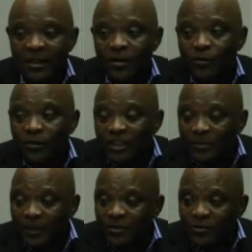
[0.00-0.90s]
With
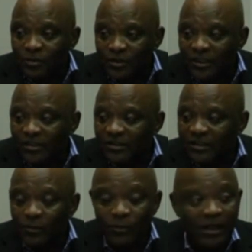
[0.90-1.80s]
respect to mutations,
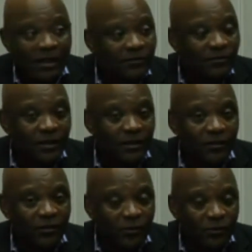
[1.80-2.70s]
that we have
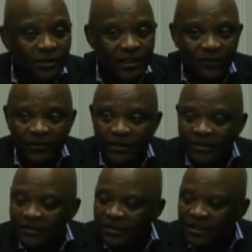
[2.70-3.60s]
through the
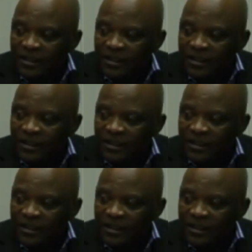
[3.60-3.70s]
Africa